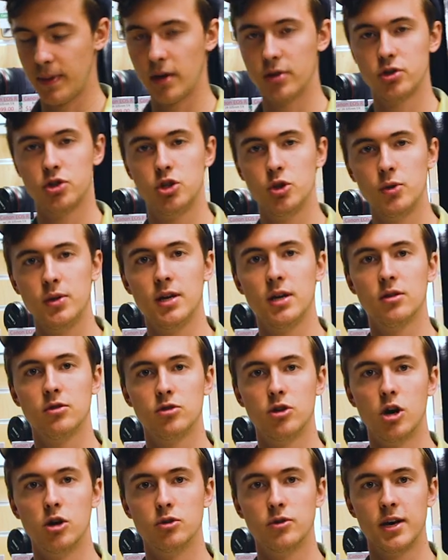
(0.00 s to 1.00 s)
about shooting
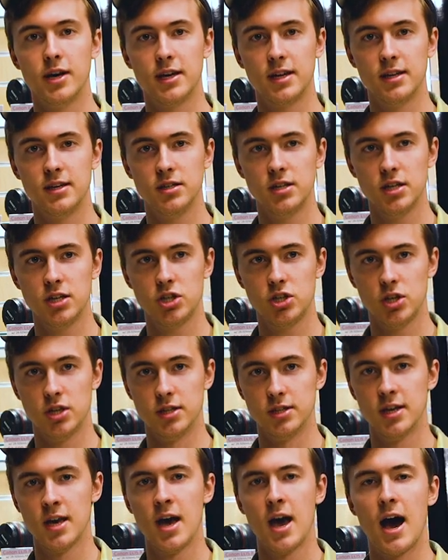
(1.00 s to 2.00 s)
in low light
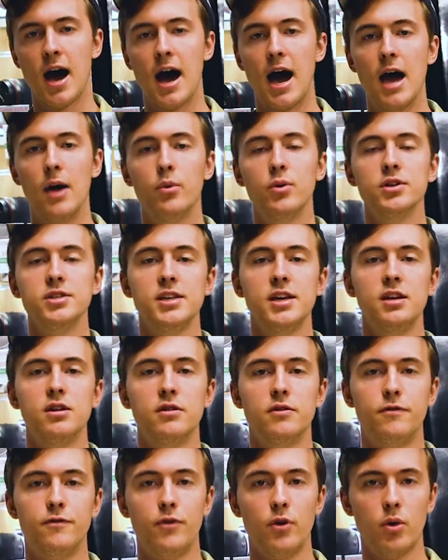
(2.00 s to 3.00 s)
conditions. I was in
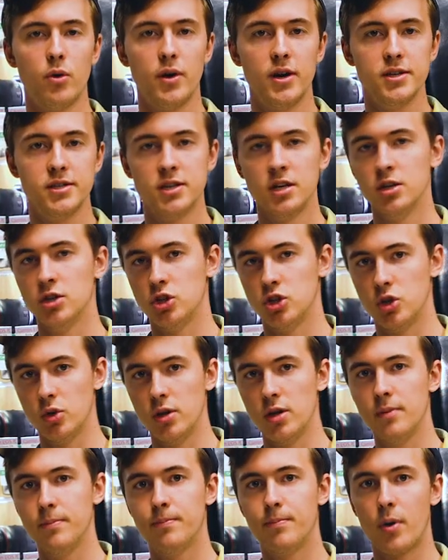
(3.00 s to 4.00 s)
a forest
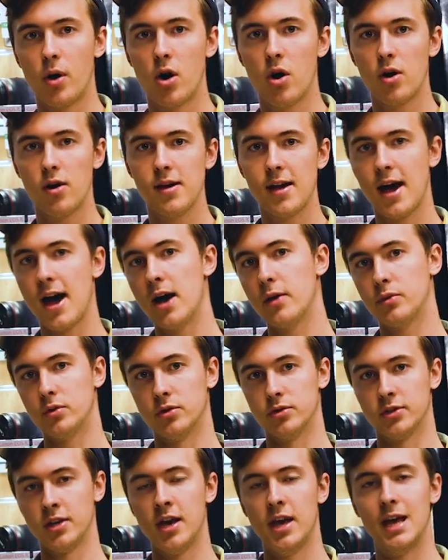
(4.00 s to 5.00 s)
shooting barred
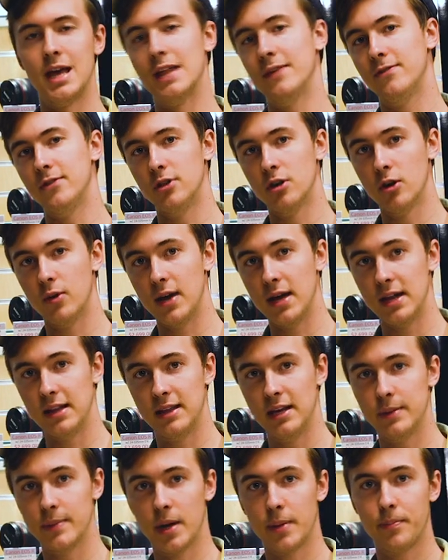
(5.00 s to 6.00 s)
owls. And if you know
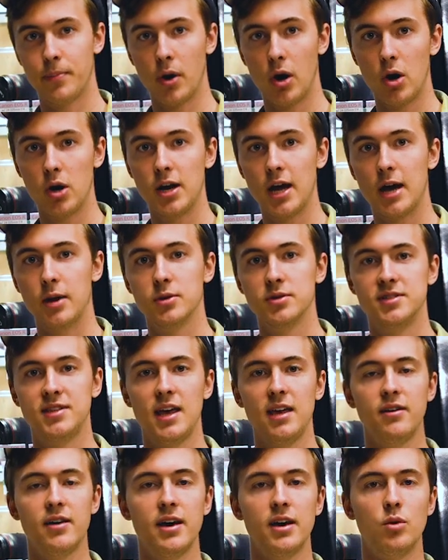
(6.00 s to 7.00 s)
anything about barred owls,
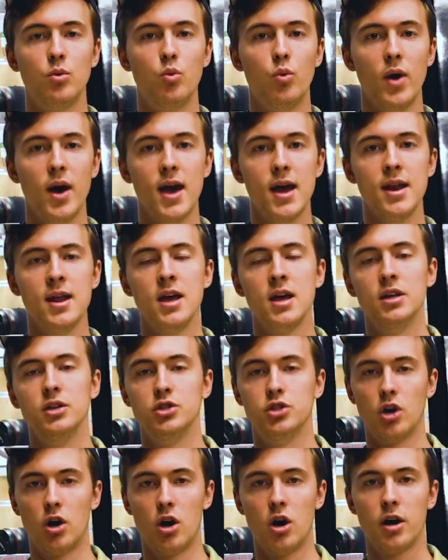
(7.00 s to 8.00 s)
they like wet,
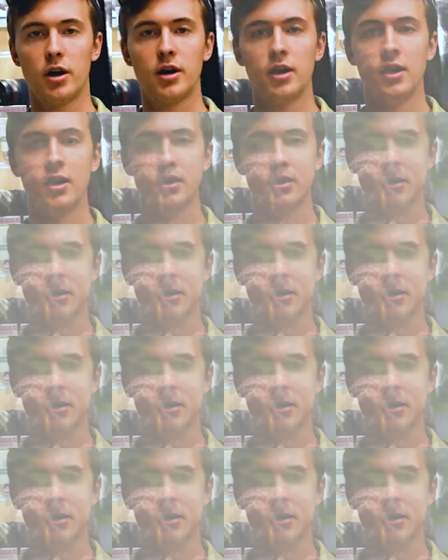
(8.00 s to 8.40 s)
dark,